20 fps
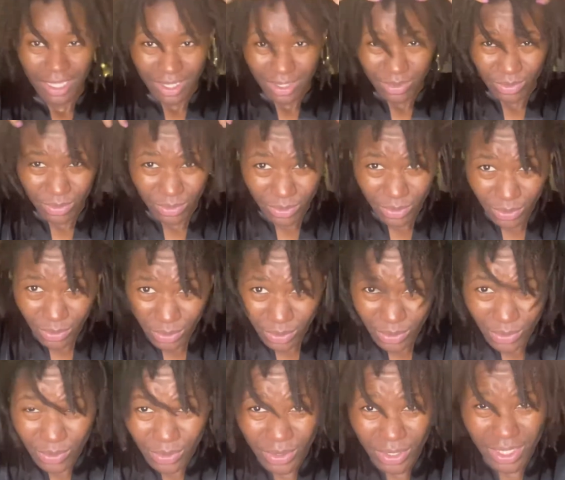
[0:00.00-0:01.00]

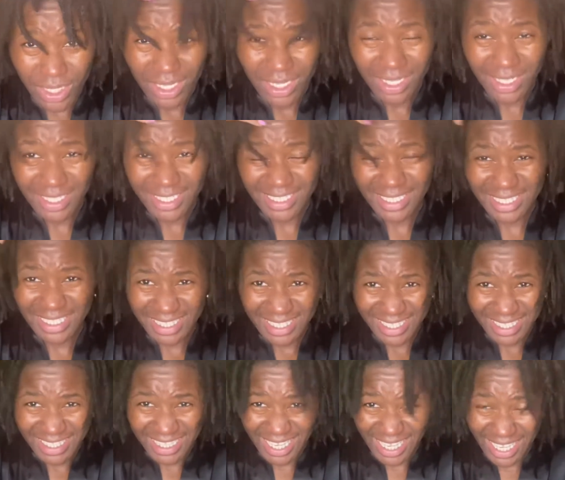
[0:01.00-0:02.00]
Woo,
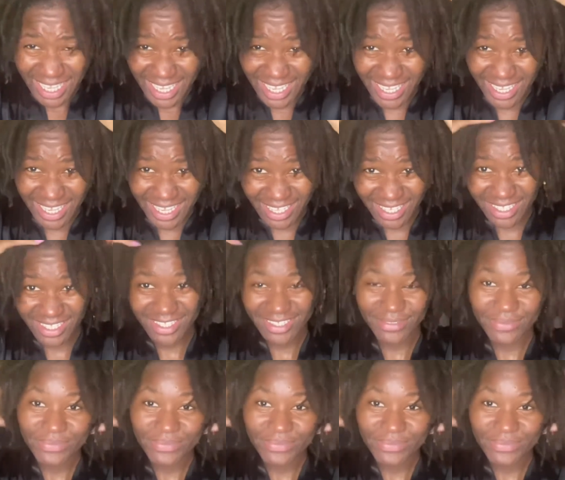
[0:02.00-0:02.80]
dang.